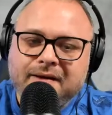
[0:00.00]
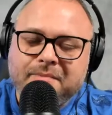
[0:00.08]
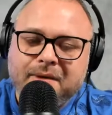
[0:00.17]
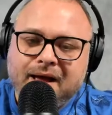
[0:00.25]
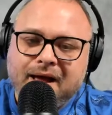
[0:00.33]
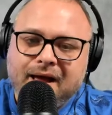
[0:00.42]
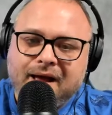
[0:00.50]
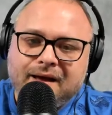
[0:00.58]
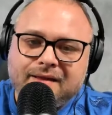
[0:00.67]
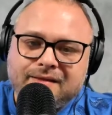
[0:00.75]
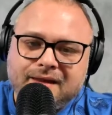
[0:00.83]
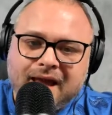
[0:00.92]

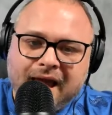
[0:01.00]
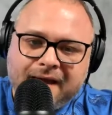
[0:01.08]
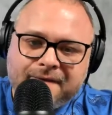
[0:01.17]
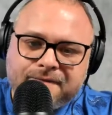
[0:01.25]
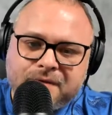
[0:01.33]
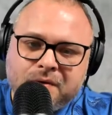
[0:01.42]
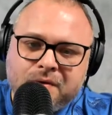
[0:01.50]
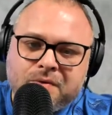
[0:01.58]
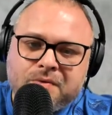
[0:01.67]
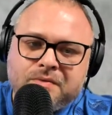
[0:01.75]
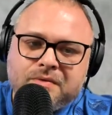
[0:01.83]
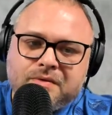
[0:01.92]
buy the
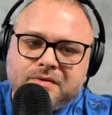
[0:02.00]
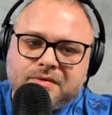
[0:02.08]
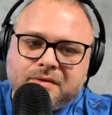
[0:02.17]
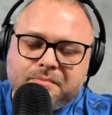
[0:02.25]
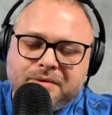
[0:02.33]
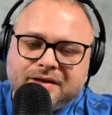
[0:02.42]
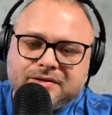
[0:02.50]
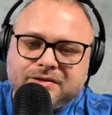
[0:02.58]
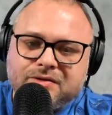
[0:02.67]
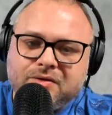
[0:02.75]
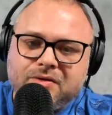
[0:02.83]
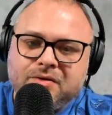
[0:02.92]
iPhone, the
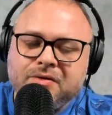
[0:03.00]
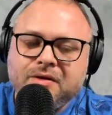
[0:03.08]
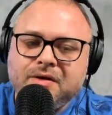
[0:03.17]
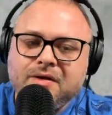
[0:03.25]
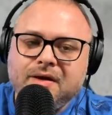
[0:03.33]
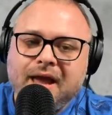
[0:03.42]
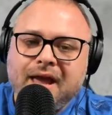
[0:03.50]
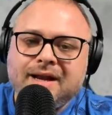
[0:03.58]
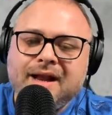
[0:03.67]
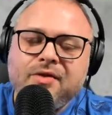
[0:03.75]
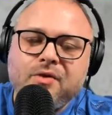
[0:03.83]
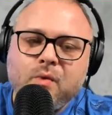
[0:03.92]
Pixel, and
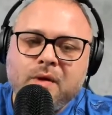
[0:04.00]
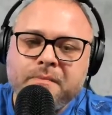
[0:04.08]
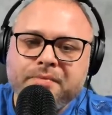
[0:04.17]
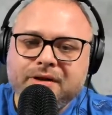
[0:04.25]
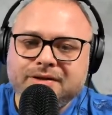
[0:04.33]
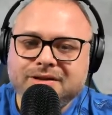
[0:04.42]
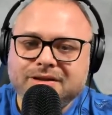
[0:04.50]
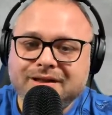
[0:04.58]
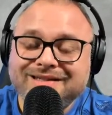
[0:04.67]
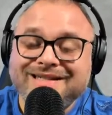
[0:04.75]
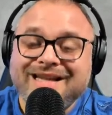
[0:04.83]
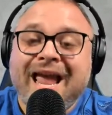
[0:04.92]
another OnePlus
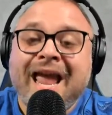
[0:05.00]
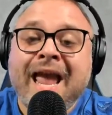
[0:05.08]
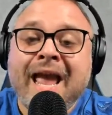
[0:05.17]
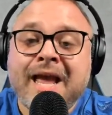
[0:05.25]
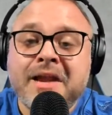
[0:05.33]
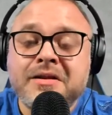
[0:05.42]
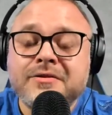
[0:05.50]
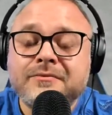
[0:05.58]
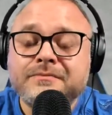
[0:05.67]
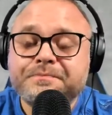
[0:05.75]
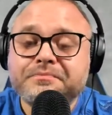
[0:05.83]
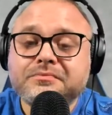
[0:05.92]
6, and
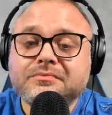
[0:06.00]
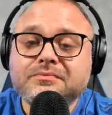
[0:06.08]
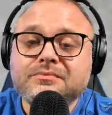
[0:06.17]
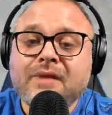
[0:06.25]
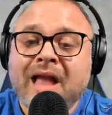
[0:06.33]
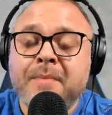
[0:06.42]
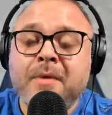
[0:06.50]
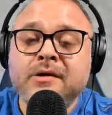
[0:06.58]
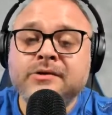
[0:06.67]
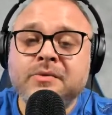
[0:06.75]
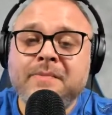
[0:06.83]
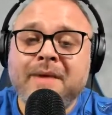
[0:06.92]
I'm
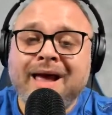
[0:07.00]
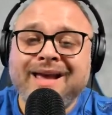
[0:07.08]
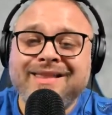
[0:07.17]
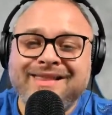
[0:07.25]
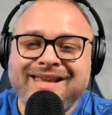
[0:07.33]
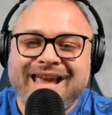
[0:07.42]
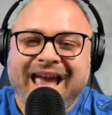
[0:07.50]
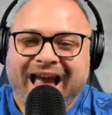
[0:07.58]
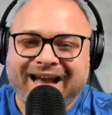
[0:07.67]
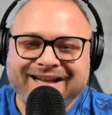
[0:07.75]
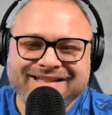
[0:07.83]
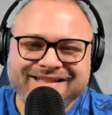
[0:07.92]
also buying the
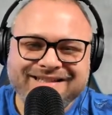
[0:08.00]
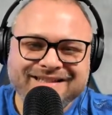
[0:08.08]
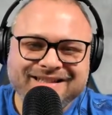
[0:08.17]
XR.